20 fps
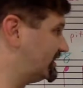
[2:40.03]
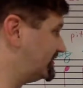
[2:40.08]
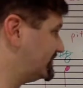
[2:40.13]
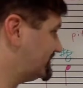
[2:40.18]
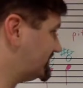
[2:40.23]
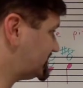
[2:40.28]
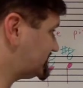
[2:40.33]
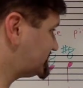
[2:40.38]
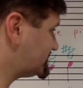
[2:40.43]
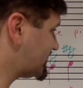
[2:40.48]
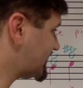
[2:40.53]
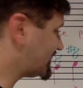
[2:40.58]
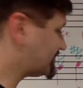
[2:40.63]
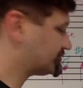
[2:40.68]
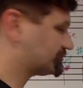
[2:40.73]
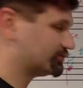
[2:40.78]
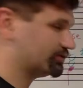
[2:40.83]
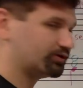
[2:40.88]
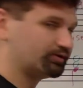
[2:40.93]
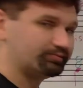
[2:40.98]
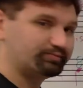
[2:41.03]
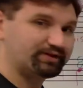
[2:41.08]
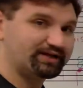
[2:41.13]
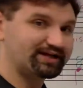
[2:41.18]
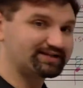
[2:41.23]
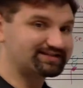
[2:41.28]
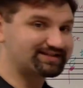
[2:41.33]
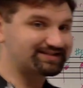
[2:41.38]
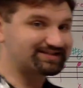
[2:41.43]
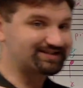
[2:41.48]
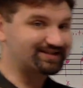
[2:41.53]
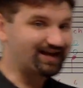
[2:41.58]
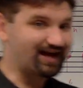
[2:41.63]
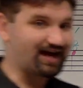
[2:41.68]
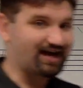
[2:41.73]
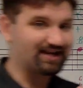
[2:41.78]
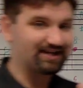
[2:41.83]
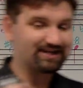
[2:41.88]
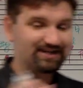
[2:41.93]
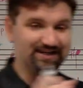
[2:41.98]
This natural, because it's
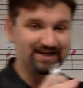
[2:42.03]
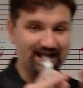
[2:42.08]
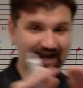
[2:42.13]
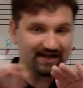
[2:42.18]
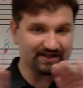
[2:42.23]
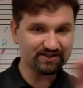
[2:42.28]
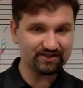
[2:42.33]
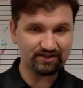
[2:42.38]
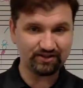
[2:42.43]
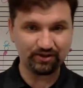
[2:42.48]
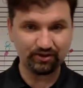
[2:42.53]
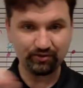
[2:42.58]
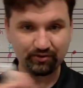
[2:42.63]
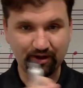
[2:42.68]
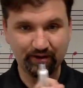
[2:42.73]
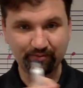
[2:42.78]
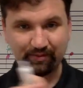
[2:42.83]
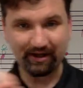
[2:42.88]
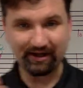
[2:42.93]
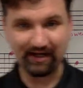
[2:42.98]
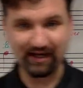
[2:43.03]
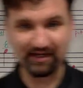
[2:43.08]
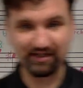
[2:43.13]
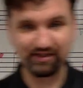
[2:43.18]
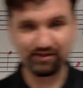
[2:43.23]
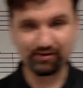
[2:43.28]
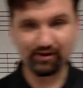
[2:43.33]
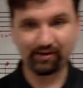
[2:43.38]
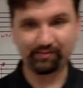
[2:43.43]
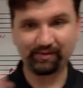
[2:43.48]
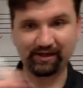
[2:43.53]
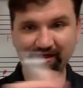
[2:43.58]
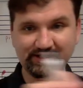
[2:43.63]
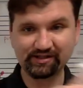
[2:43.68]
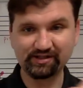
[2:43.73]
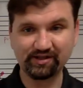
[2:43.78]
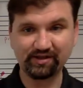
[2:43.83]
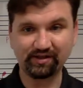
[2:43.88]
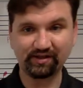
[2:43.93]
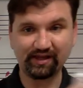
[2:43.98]
not next to, and by next to I mean
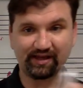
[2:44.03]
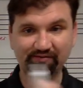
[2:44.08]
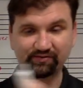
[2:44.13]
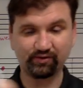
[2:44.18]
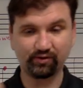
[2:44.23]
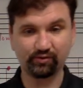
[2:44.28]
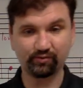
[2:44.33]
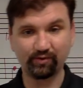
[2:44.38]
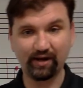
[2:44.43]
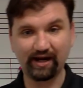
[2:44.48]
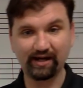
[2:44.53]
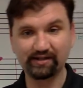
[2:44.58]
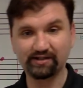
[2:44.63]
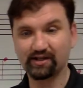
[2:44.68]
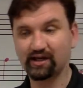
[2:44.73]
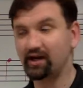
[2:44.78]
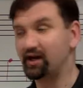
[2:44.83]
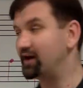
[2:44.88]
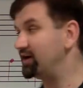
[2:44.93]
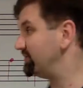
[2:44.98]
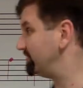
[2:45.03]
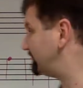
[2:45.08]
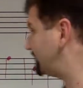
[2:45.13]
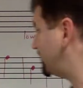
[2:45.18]
to the left or right, of